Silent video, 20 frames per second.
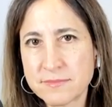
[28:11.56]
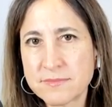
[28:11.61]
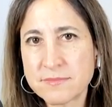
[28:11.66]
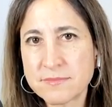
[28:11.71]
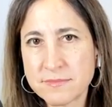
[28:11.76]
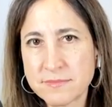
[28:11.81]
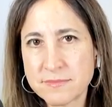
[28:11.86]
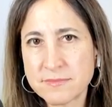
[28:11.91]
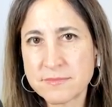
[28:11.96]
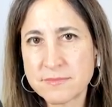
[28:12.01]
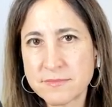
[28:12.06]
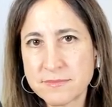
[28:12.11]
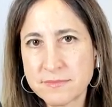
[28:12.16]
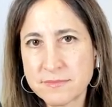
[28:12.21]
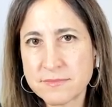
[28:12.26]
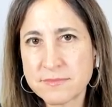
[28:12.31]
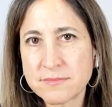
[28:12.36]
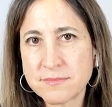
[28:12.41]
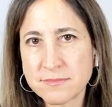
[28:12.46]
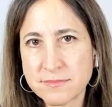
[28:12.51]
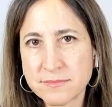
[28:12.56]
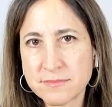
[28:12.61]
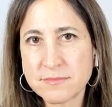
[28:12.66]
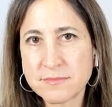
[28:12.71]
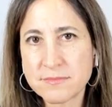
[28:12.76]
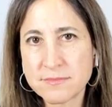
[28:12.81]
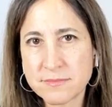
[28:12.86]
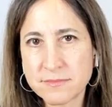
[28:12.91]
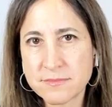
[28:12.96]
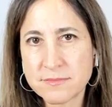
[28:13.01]

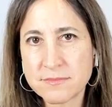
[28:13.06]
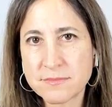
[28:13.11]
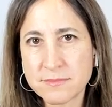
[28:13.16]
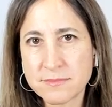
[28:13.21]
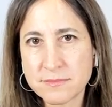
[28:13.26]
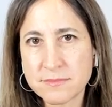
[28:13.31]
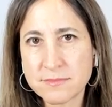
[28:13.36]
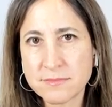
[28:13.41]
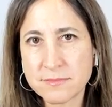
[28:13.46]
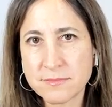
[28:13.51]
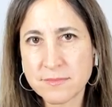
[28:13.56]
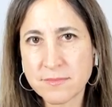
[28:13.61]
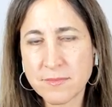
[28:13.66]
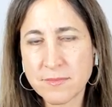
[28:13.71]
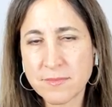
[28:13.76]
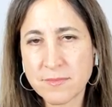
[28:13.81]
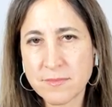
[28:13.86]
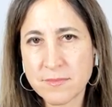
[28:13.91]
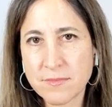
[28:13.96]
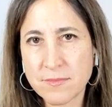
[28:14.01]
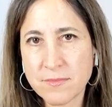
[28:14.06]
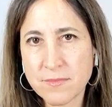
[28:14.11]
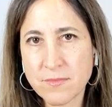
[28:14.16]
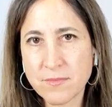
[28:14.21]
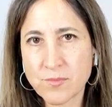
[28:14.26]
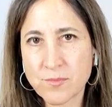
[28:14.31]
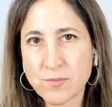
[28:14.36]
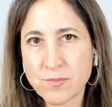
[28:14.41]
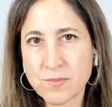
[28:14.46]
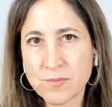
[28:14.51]

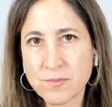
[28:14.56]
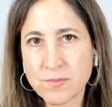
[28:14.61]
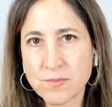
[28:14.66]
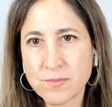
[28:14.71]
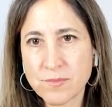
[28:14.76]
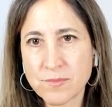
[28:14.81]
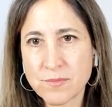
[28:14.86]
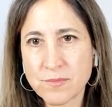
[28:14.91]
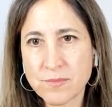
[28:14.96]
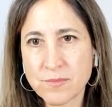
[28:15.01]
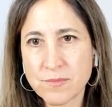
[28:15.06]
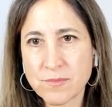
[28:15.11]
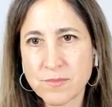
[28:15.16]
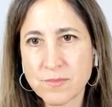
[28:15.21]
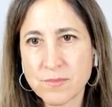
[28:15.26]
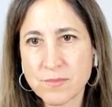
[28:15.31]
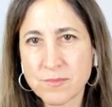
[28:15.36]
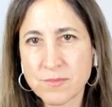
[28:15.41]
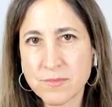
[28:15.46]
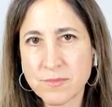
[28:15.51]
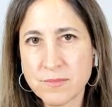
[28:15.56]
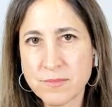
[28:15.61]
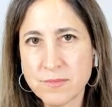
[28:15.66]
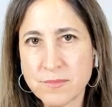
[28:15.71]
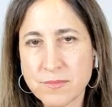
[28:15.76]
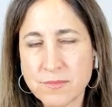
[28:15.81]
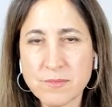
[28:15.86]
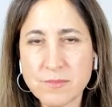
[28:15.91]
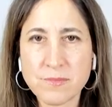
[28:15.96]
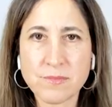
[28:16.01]

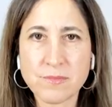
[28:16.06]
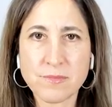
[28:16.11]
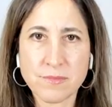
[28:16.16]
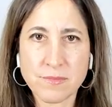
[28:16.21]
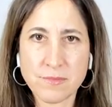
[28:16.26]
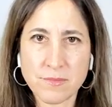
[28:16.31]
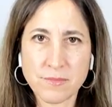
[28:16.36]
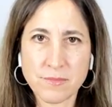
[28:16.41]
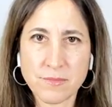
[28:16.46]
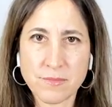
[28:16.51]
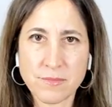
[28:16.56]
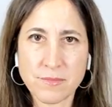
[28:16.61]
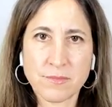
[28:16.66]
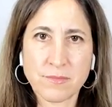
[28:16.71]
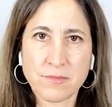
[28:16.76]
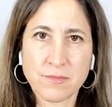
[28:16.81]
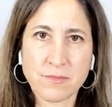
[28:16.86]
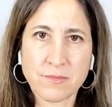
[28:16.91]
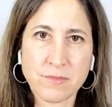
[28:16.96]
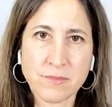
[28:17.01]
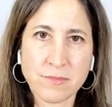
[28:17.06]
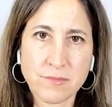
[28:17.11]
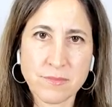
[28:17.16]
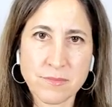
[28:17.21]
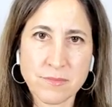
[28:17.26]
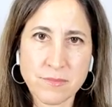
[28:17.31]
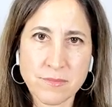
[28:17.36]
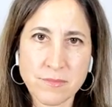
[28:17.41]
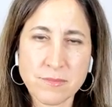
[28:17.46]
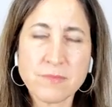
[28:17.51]

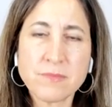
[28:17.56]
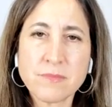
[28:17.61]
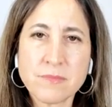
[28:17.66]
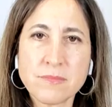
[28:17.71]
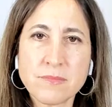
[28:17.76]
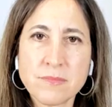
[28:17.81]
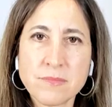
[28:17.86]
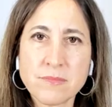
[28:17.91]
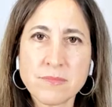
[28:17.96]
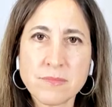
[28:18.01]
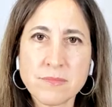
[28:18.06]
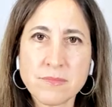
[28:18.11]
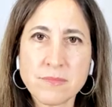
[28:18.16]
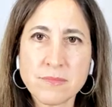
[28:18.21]
This person isn't speaking.